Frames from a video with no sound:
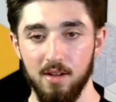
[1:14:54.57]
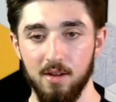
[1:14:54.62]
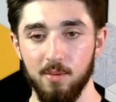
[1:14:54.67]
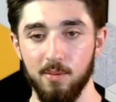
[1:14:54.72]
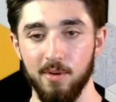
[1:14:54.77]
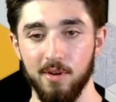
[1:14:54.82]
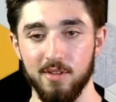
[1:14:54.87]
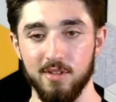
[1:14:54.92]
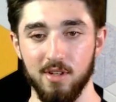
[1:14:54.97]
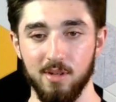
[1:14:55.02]

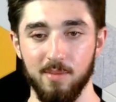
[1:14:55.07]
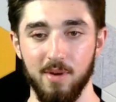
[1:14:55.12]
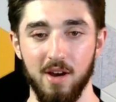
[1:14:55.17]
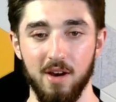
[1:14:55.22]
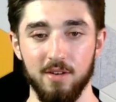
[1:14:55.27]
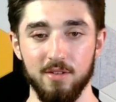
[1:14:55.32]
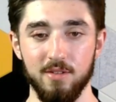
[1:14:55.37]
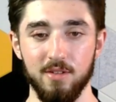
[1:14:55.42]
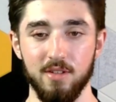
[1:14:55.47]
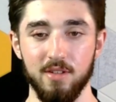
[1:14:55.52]
We're gonna talk about
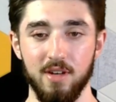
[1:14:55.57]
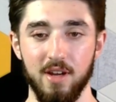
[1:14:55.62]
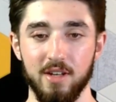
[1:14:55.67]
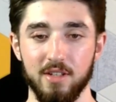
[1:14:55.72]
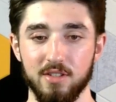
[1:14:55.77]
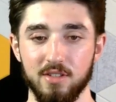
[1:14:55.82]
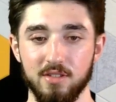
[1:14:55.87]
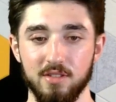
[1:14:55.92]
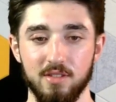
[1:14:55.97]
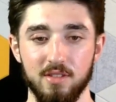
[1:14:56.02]
how you can
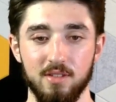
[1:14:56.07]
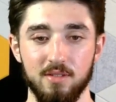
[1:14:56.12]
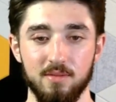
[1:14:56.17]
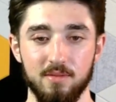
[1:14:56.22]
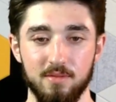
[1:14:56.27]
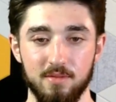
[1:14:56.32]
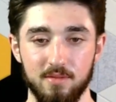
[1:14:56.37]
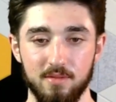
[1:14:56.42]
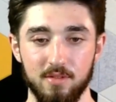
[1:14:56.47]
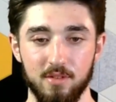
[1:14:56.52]
actually
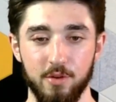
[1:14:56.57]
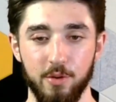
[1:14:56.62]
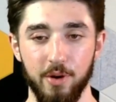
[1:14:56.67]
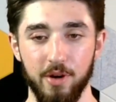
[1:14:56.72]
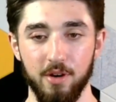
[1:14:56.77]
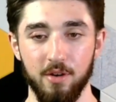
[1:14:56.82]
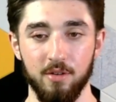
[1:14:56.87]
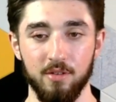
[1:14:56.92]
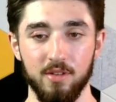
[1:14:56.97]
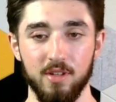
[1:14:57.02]

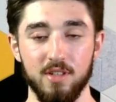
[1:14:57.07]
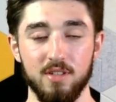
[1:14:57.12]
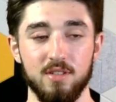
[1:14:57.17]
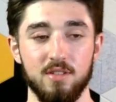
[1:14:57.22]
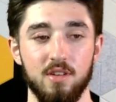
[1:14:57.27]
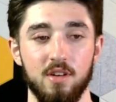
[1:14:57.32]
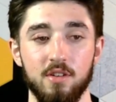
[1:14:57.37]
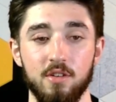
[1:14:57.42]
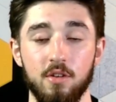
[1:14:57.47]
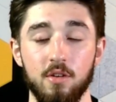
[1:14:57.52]
create your own
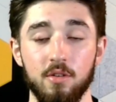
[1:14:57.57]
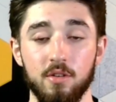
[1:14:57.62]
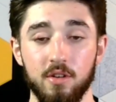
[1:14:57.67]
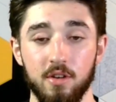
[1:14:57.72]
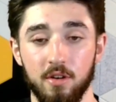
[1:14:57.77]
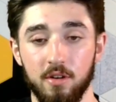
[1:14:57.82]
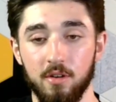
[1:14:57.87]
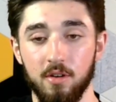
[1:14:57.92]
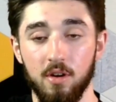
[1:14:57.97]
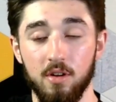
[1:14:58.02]
list on your own
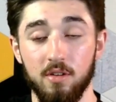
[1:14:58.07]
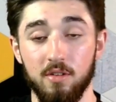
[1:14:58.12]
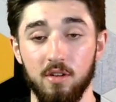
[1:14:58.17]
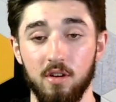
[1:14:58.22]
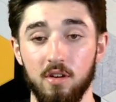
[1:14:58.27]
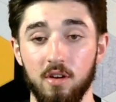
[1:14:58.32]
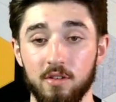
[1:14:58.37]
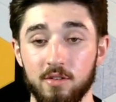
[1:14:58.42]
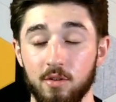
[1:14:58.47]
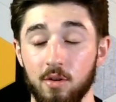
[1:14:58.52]

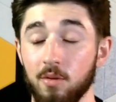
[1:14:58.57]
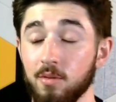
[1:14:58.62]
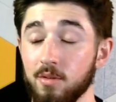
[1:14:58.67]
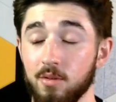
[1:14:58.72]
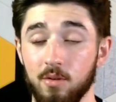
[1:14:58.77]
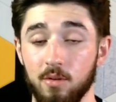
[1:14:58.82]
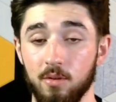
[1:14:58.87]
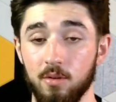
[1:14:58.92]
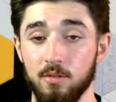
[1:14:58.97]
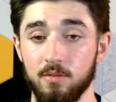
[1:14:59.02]

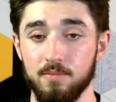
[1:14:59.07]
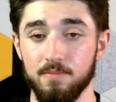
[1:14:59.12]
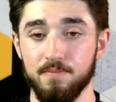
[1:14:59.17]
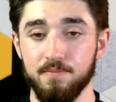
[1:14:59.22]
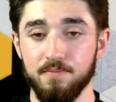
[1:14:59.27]
accord.